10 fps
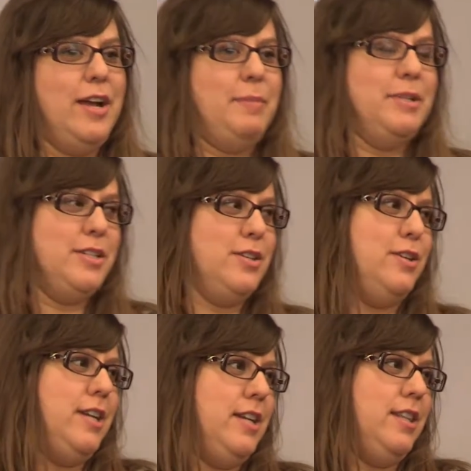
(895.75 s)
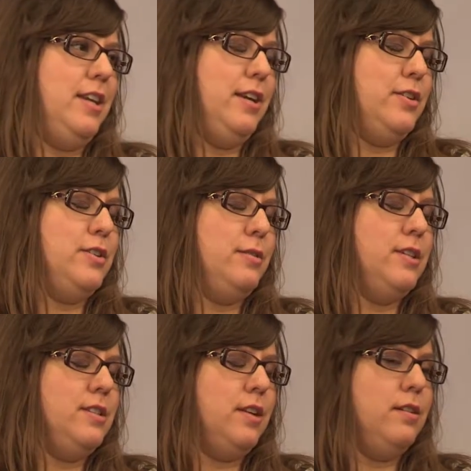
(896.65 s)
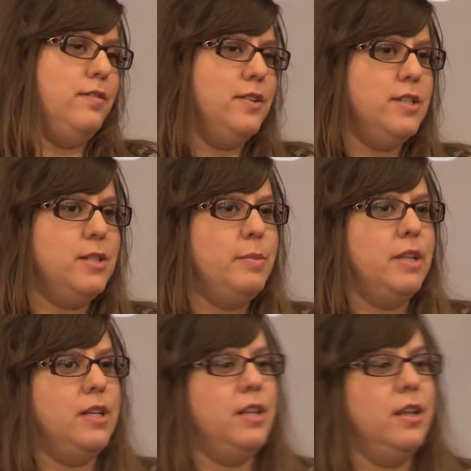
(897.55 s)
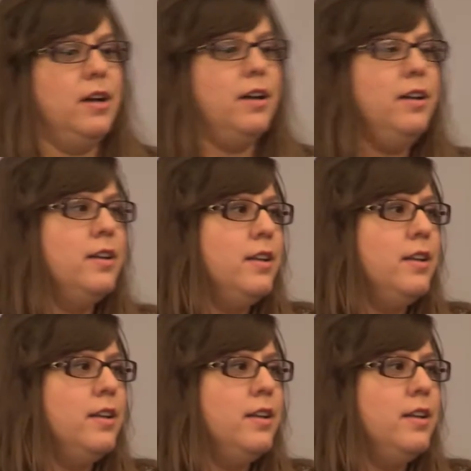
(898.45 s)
I'm an attorney at the Arizona Center for Disability Law.